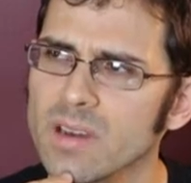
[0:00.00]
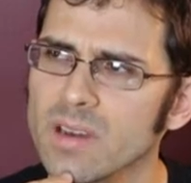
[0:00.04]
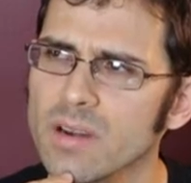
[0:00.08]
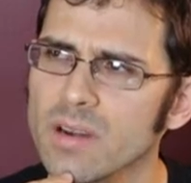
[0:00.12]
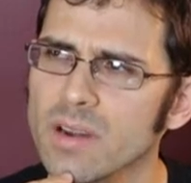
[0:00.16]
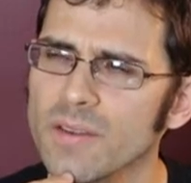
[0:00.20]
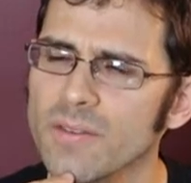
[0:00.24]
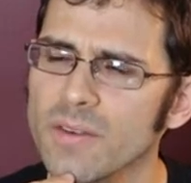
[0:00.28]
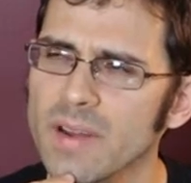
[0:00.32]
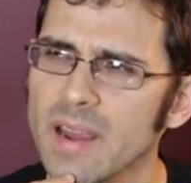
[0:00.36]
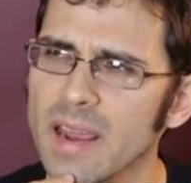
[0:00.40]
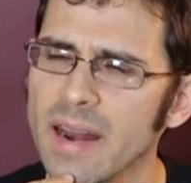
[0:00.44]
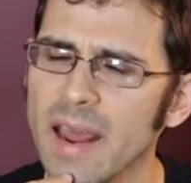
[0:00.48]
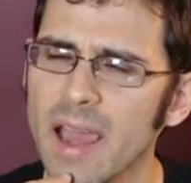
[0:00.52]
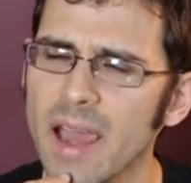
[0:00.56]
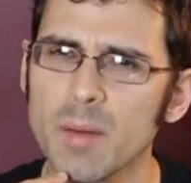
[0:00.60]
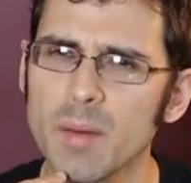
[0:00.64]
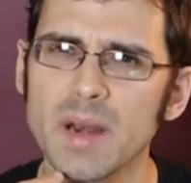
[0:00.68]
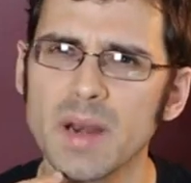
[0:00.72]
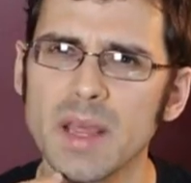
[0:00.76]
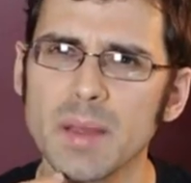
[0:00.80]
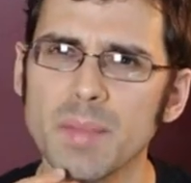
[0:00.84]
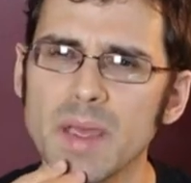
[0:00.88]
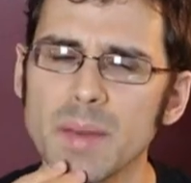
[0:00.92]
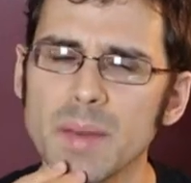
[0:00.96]
forget how
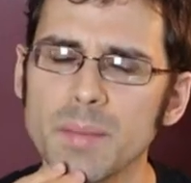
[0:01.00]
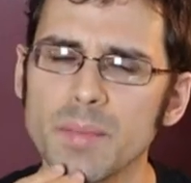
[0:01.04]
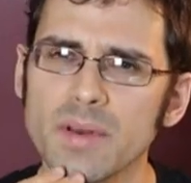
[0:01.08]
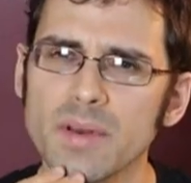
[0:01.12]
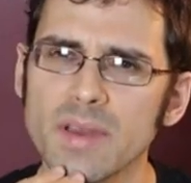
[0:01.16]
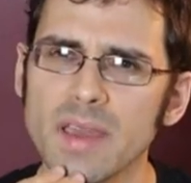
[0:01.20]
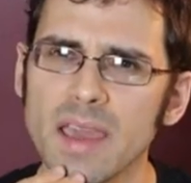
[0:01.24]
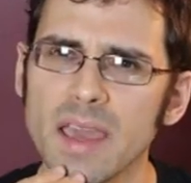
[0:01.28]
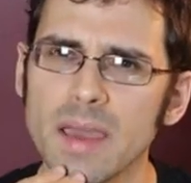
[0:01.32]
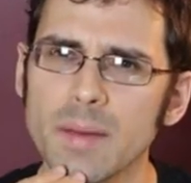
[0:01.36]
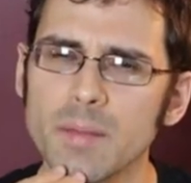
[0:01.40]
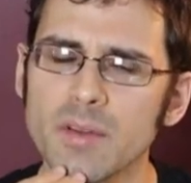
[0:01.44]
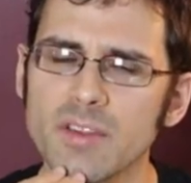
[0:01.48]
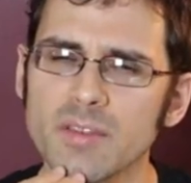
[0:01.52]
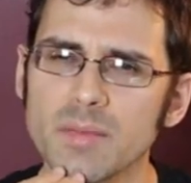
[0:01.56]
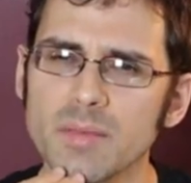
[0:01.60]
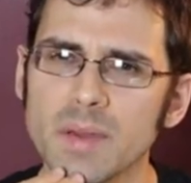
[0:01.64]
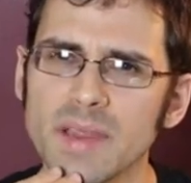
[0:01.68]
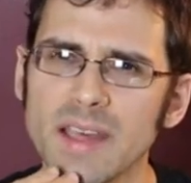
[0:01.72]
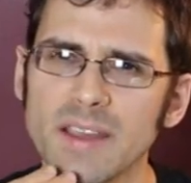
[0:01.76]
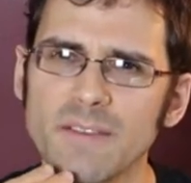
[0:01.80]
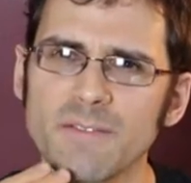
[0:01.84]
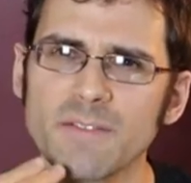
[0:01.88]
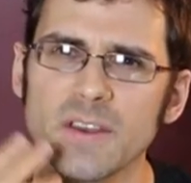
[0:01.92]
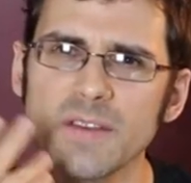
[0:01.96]
many people came. It was maybe
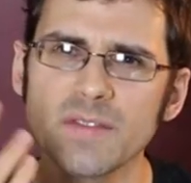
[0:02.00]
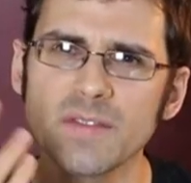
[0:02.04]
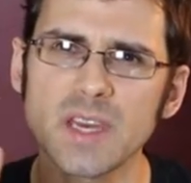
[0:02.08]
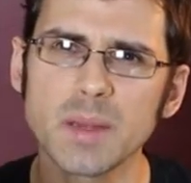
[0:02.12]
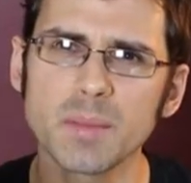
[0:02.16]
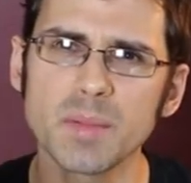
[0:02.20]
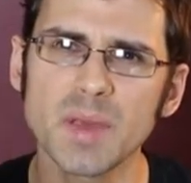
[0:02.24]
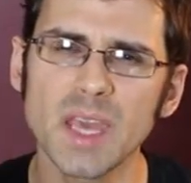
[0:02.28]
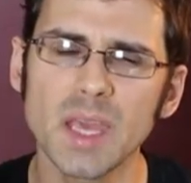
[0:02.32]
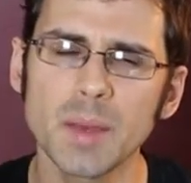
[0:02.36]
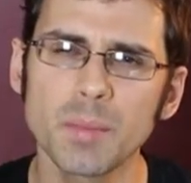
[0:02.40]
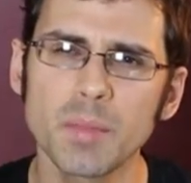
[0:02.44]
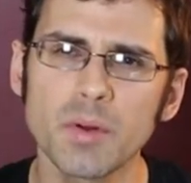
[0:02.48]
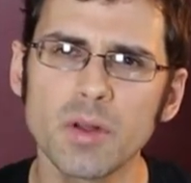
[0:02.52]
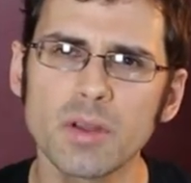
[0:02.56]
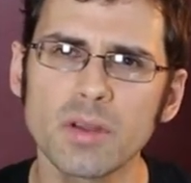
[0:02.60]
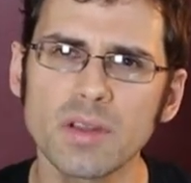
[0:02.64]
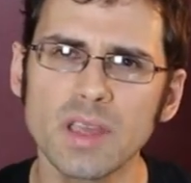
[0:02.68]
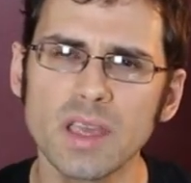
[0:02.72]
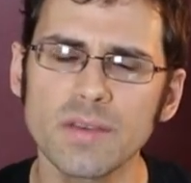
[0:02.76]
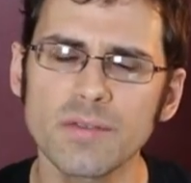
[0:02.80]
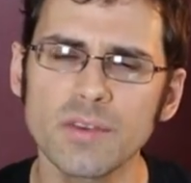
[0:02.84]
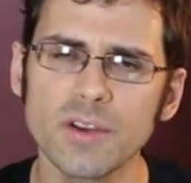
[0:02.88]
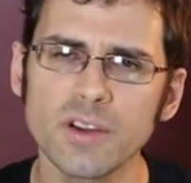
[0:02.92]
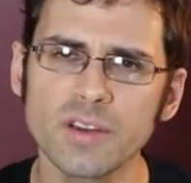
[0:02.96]
like 50 people,
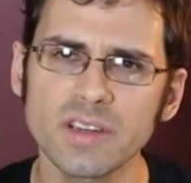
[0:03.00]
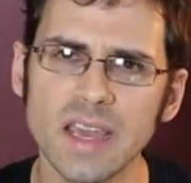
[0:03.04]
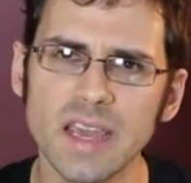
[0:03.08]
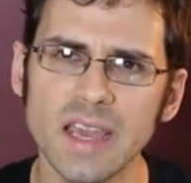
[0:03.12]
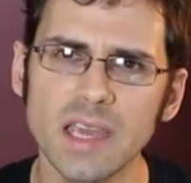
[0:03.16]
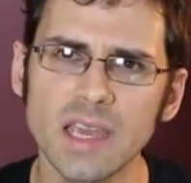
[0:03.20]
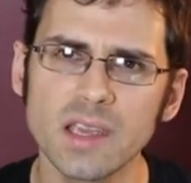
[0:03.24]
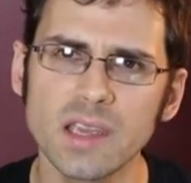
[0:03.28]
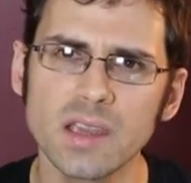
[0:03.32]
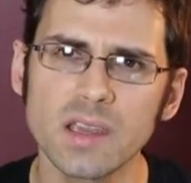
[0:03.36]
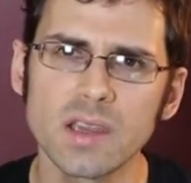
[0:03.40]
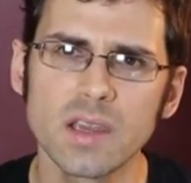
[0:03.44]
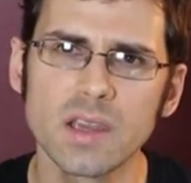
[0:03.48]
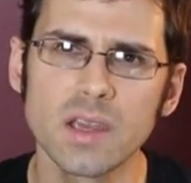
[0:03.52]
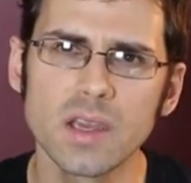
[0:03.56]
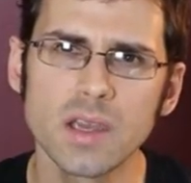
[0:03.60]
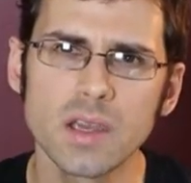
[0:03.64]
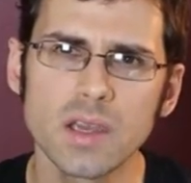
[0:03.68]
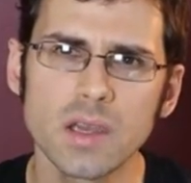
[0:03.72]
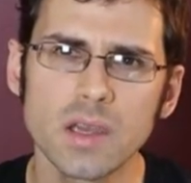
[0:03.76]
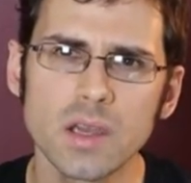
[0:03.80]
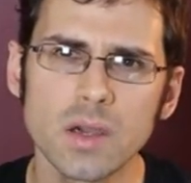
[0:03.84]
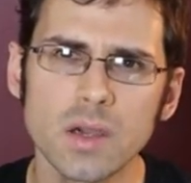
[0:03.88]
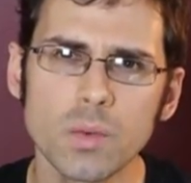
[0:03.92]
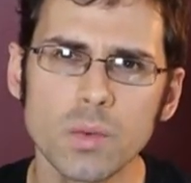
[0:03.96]
give or take,
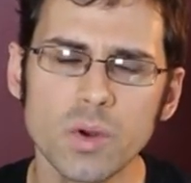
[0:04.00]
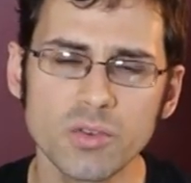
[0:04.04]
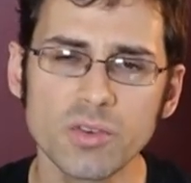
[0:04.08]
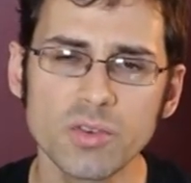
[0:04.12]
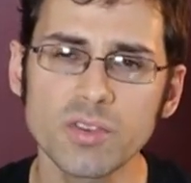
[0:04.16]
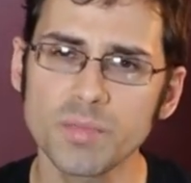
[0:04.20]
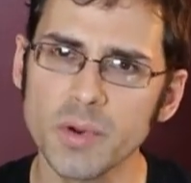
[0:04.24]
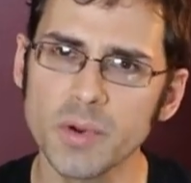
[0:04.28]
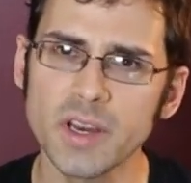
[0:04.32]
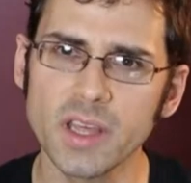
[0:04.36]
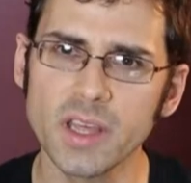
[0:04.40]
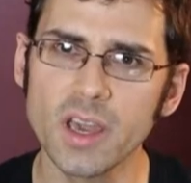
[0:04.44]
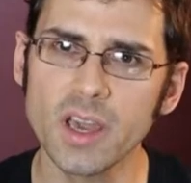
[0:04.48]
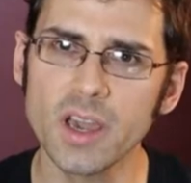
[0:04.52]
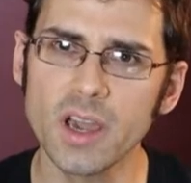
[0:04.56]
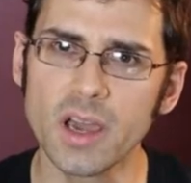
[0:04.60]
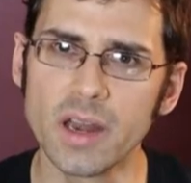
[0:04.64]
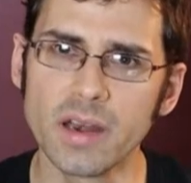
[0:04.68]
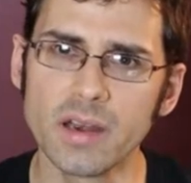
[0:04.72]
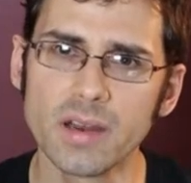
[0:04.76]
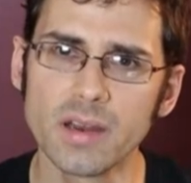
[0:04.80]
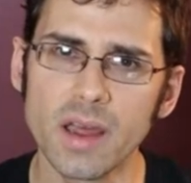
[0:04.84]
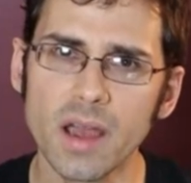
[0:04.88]
which is pretty good.